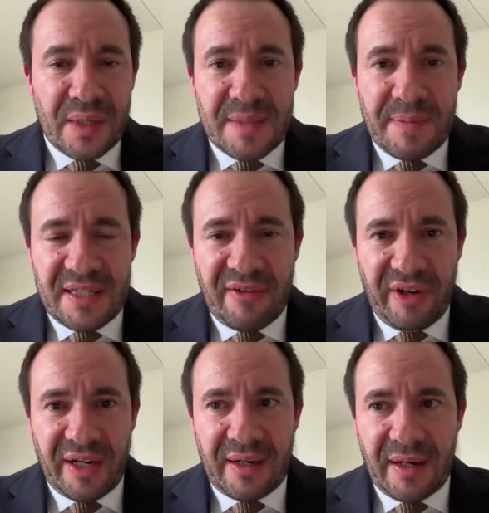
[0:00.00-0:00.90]

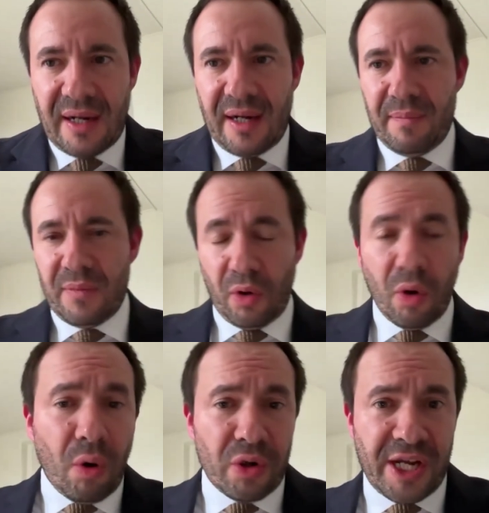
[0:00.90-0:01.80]
specific um,
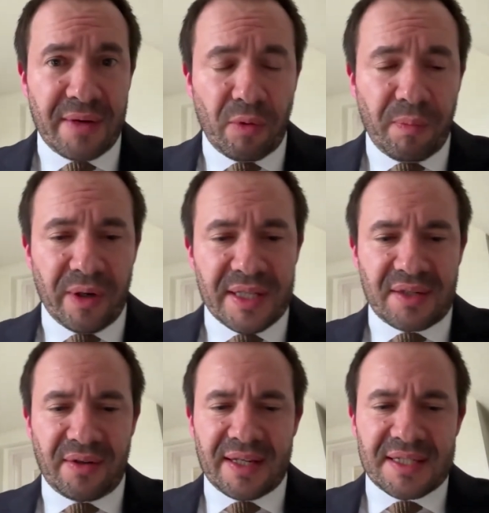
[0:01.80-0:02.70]
or, or general points
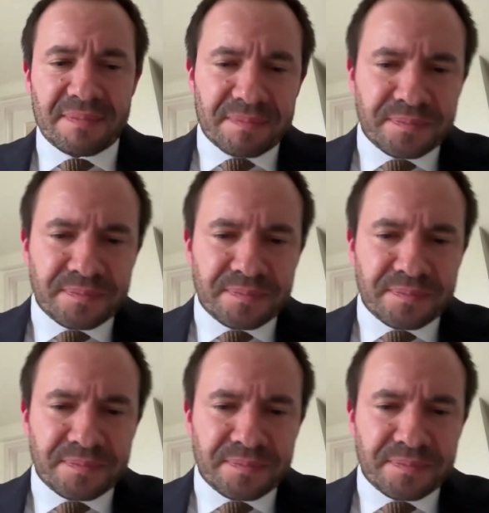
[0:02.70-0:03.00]
on this,